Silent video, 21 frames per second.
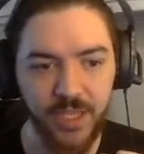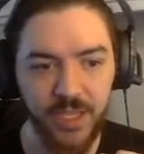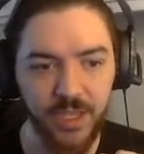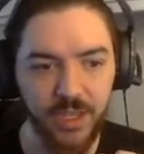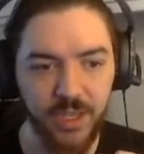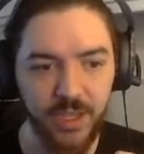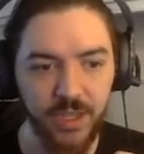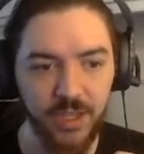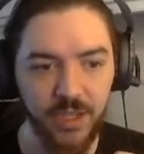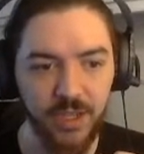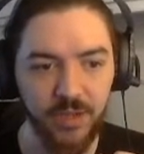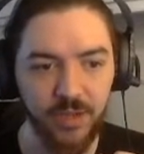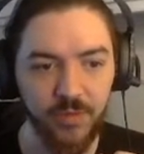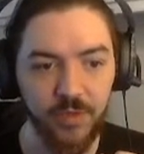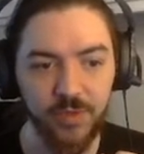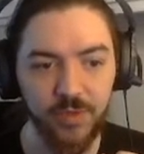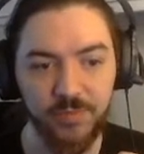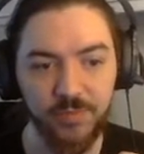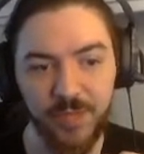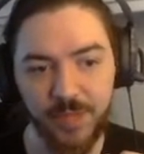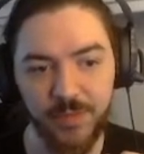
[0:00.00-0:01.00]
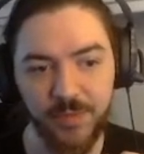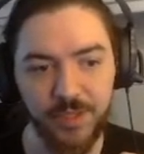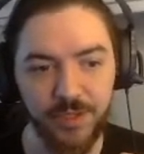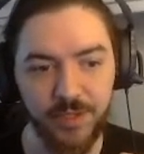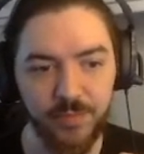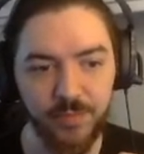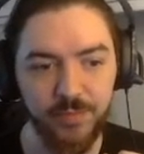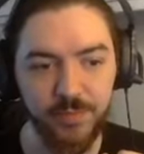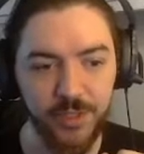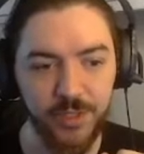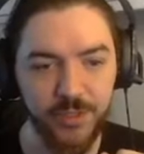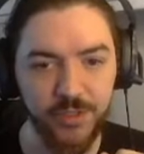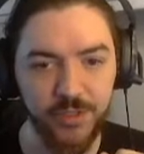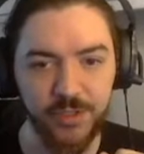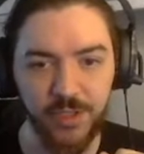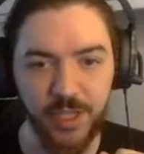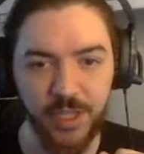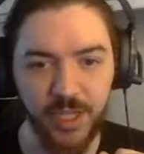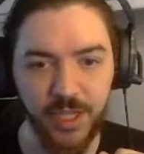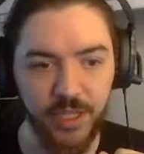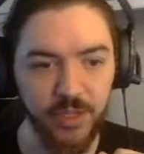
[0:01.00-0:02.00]
Well, maybe they're built into
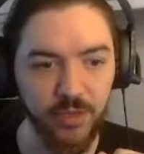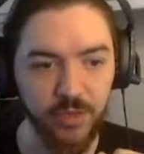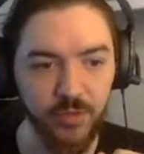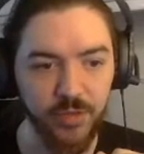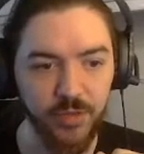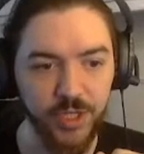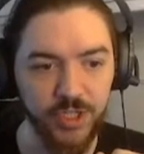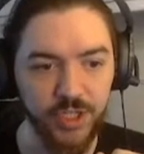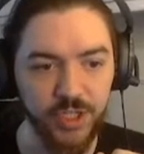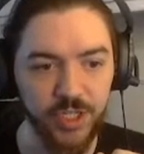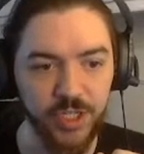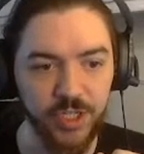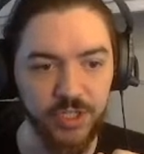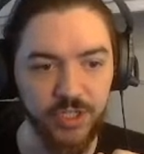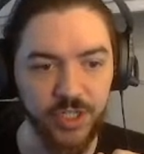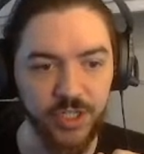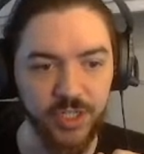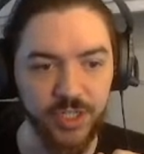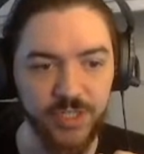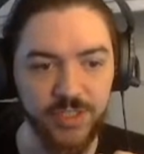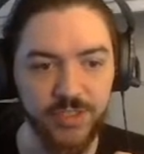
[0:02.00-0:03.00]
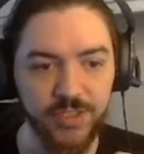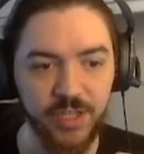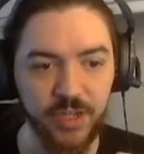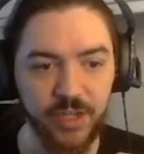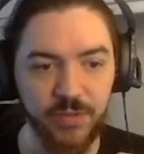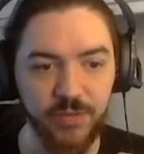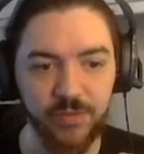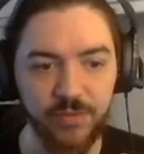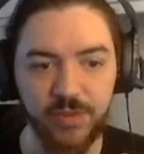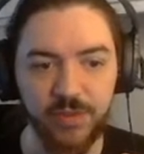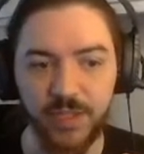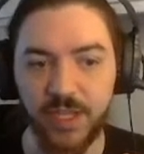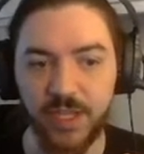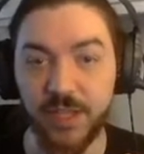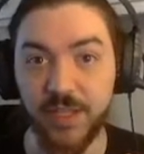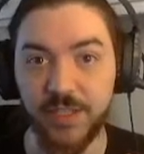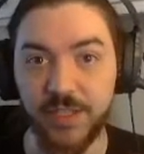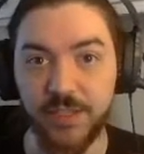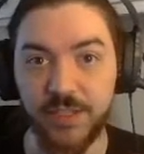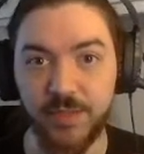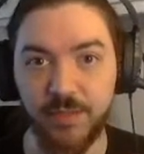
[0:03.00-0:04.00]
the Halo Reach engine itself, and
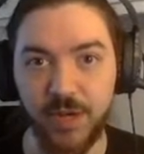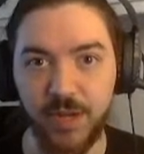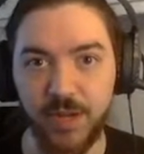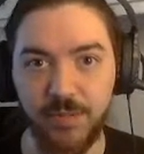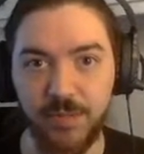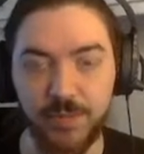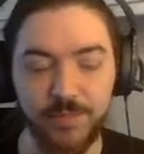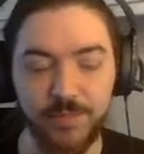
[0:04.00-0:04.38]
that's the problem.